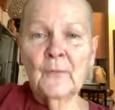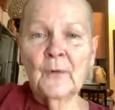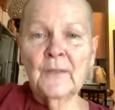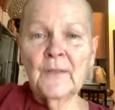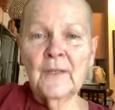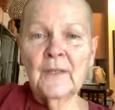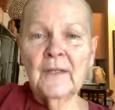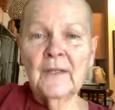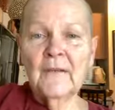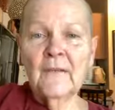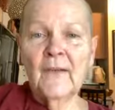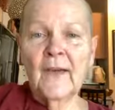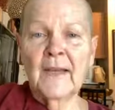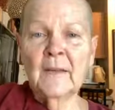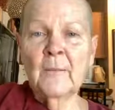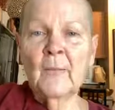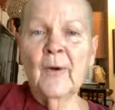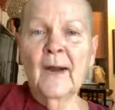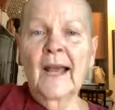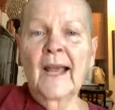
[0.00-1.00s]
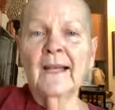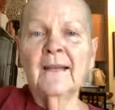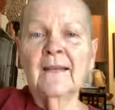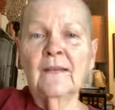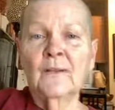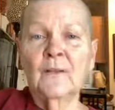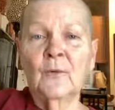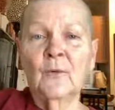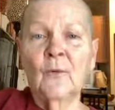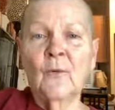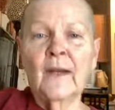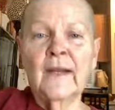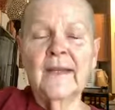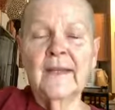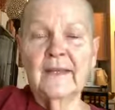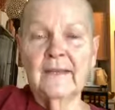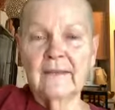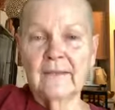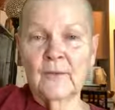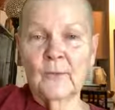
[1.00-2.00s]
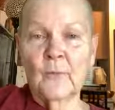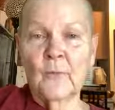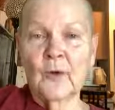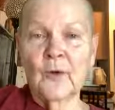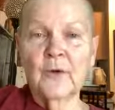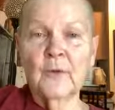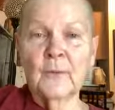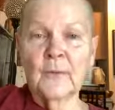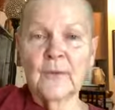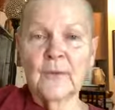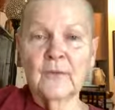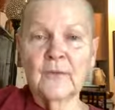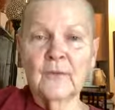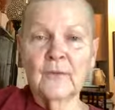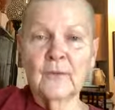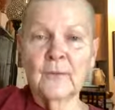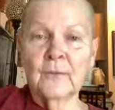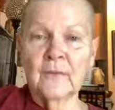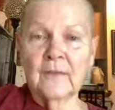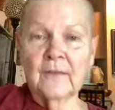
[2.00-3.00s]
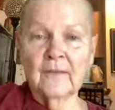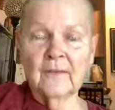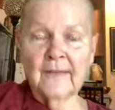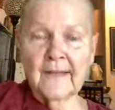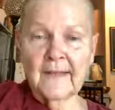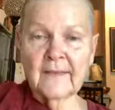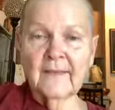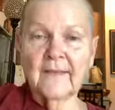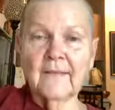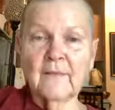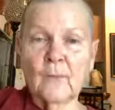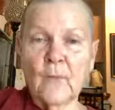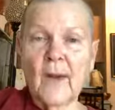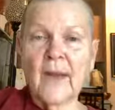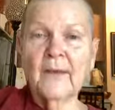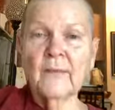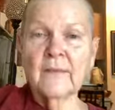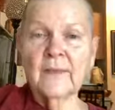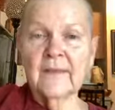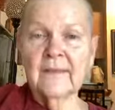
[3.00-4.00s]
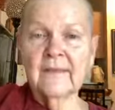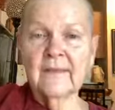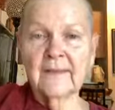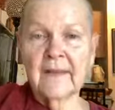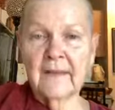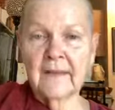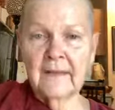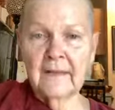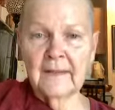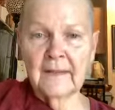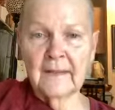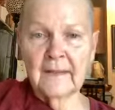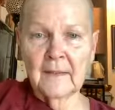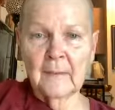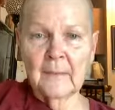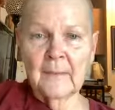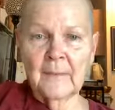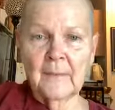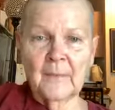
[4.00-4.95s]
when you can find practical ways to work with the suttas, that's why we study them.